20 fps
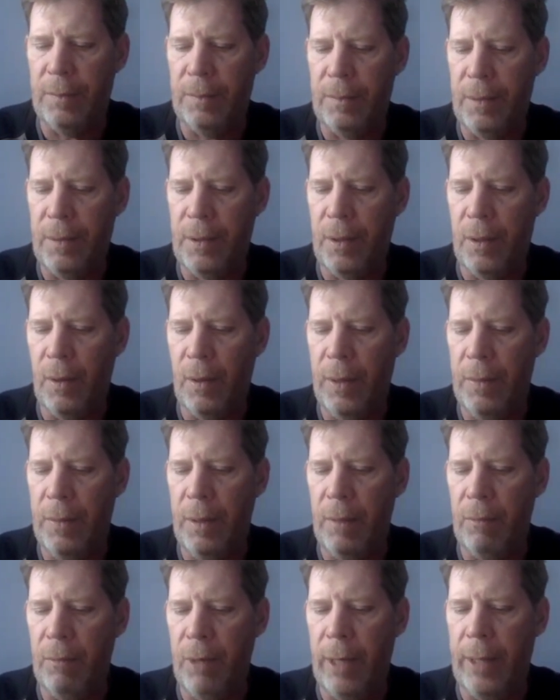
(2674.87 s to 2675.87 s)
So
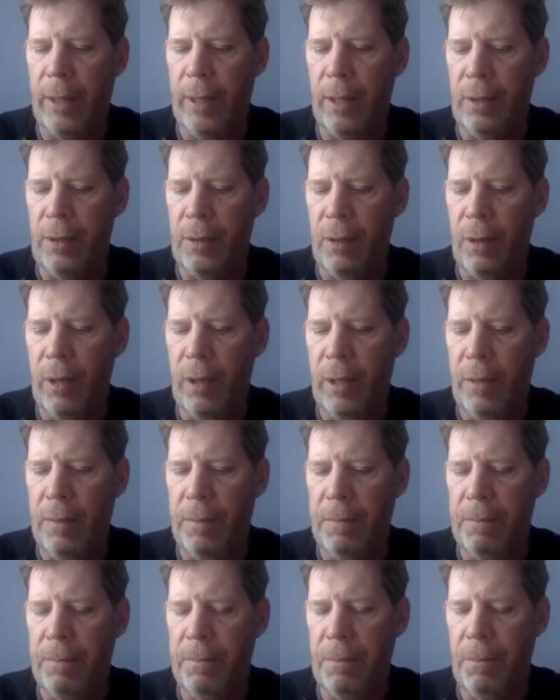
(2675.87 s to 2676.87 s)
in regulatory
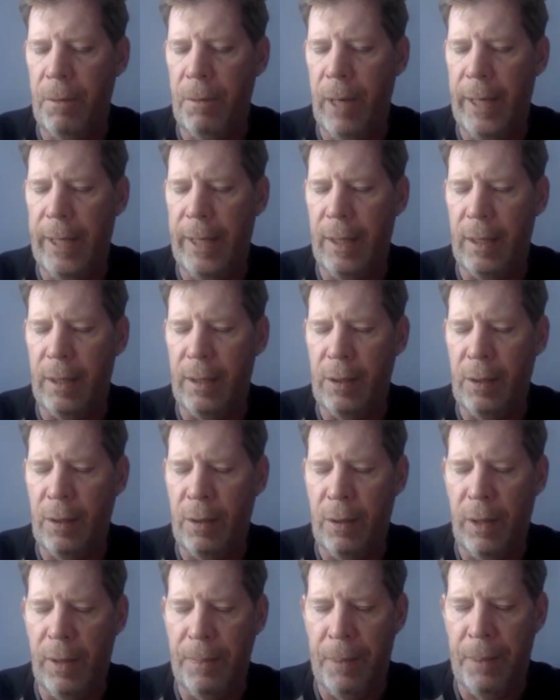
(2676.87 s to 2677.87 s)

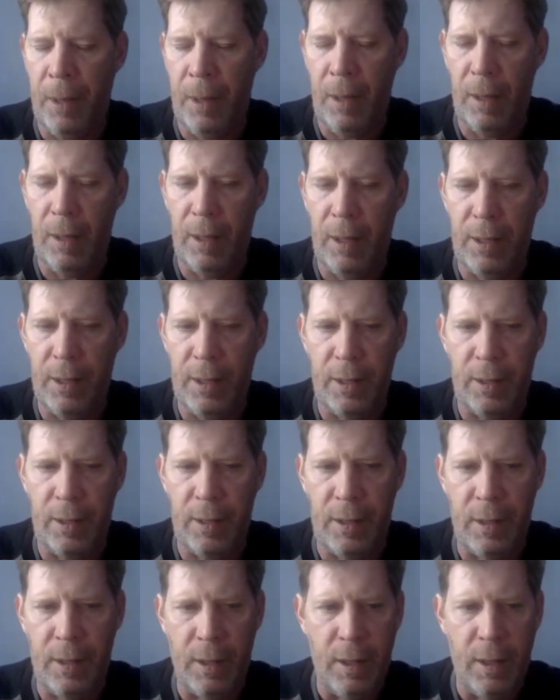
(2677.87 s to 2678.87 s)
regulatory parlance,
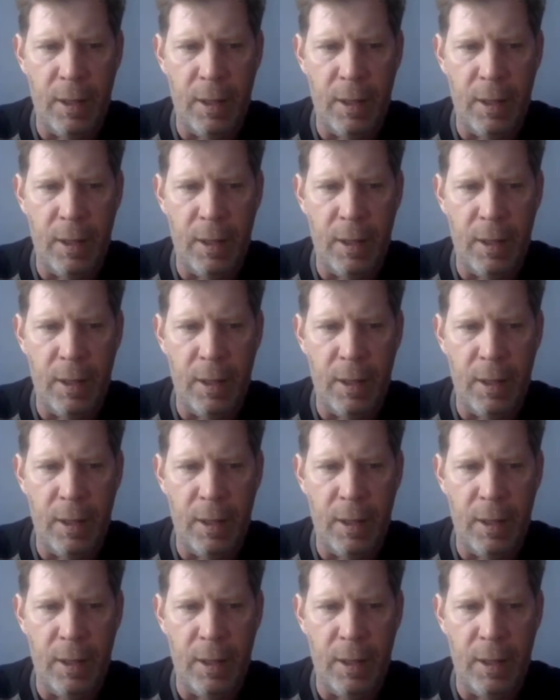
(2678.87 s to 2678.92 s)
it's